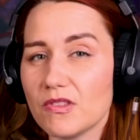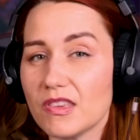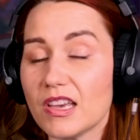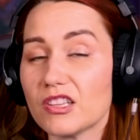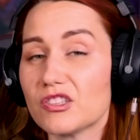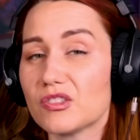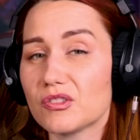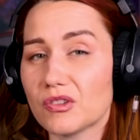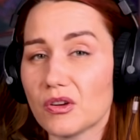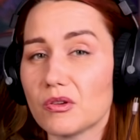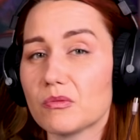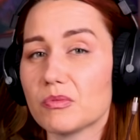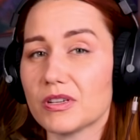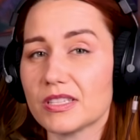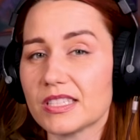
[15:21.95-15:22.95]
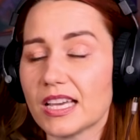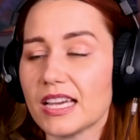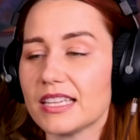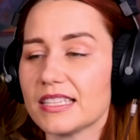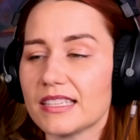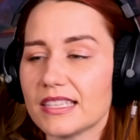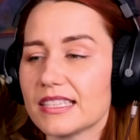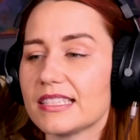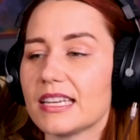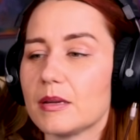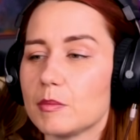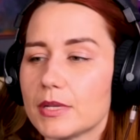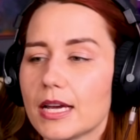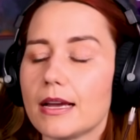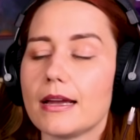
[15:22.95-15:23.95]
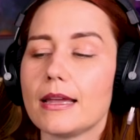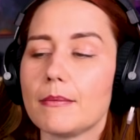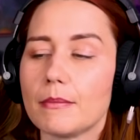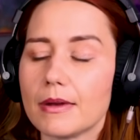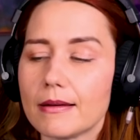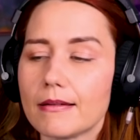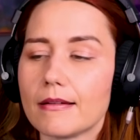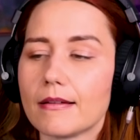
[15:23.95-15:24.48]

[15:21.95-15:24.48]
yet so precise at the same time.